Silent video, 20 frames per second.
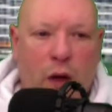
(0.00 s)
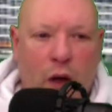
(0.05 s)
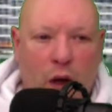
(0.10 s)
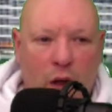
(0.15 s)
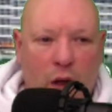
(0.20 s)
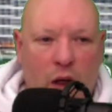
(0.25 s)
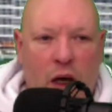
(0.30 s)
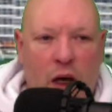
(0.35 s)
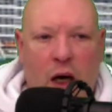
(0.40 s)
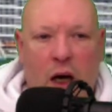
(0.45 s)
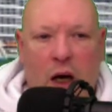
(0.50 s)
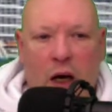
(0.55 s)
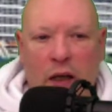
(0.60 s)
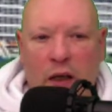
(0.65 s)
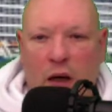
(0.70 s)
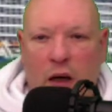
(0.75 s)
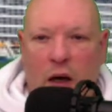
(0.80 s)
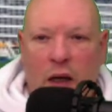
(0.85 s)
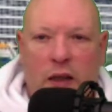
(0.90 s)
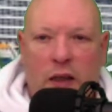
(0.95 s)
Yeah,
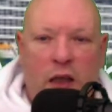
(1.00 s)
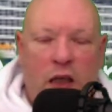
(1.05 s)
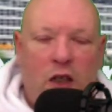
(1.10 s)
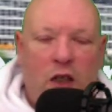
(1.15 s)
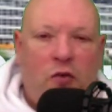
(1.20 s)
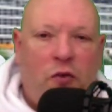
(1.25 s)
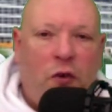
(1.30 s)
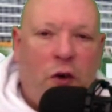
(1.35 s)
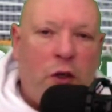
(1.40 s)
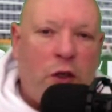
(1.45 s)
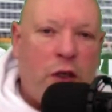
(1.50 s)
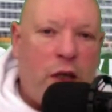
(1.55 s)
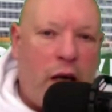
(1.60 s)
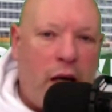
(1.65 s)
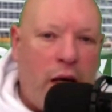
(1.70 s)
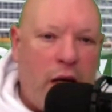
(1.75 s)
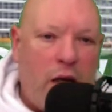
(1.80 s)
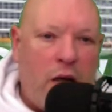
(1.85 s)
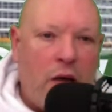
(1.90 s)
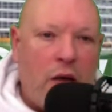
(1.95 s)
I teach first
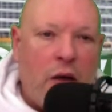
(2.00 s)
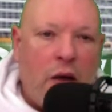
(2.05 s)
aid.